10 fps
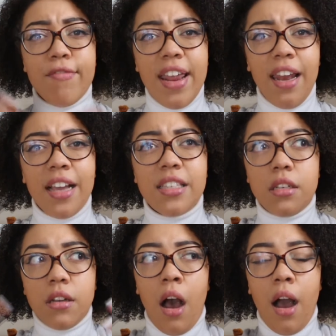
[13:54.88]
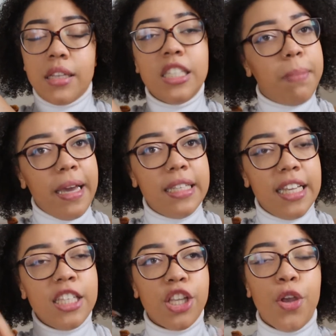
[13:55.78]
really likes dark
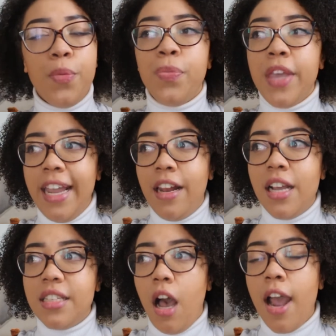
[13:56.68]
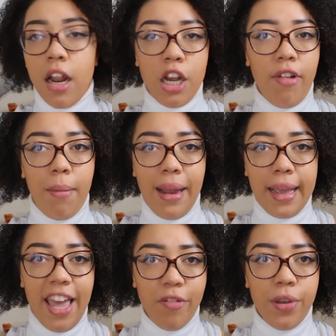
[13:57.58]
spaces, so he likes to hide under our
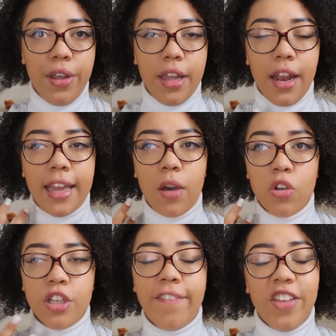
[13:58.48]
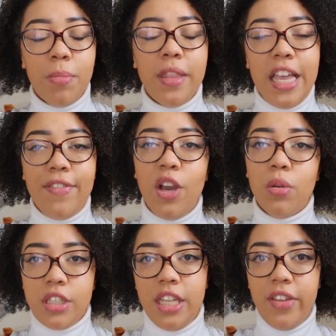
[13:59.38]
blanket. If we're like watching a film in the evening or
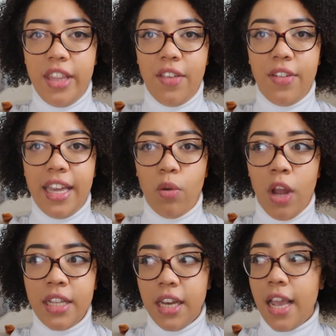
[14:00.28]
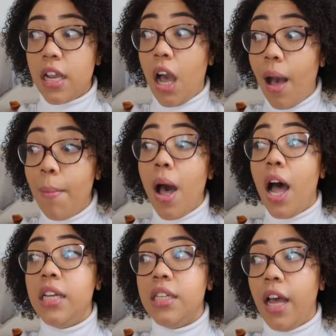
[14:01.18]
watching TV in the evening, he will like to like come
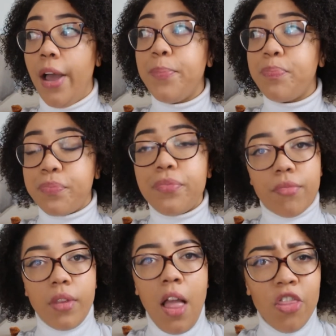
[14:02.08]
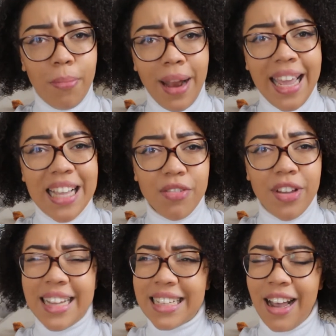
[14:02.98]
under the blankets with
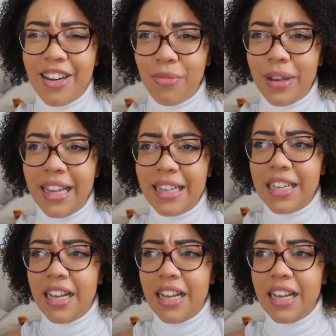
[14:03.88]
us. That's kind of weird.